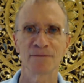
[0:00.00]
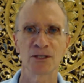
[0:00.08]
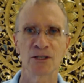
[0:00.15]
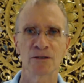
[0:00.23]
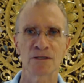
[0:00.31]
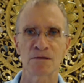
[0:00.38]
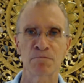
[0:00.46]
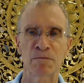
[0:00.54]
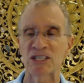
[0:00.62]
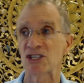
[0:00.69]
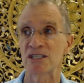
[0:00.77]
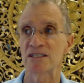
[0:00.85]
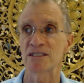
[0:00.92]
It's
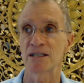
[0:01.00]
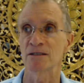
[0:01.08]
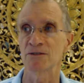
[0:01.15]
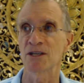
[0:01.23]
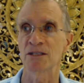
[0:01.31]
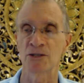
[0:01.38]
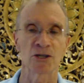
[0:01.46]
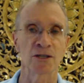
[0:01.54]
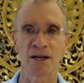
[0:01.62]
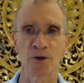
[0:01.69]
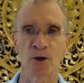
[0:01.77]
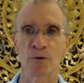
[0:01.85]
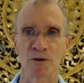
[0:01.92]
much easier, and then you can
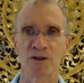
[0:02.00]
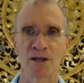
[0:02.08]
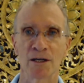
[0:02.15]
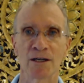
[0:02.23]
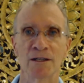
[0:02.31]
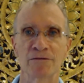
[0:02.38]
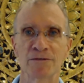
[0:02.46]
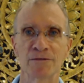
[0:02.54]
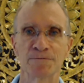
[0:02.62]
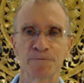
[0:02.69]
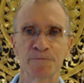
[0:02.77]
get on with your life.